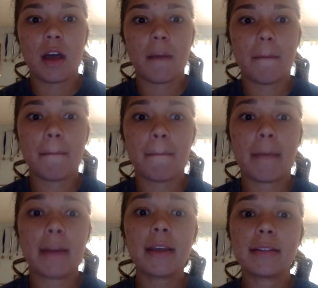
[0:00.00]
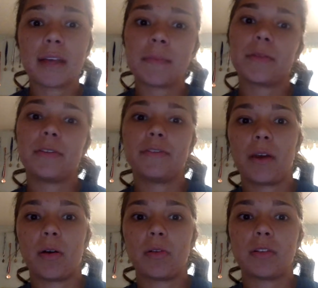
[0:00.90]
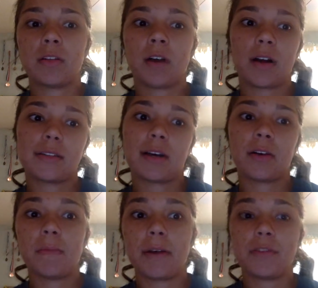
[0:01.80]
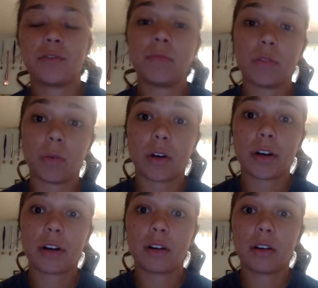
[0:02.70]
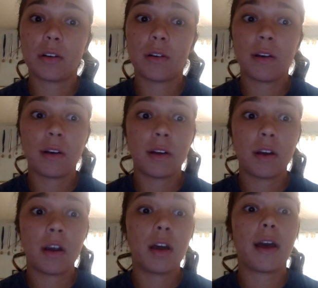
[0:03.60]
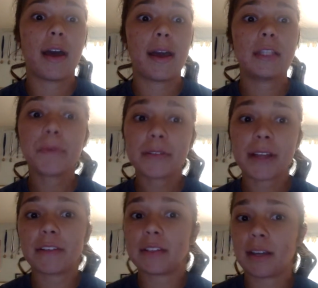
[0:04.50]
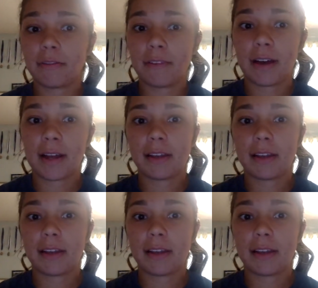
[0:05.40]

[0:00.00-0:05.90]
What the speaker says: Many attempts were failed to knock down her bedroom door. Experts have identified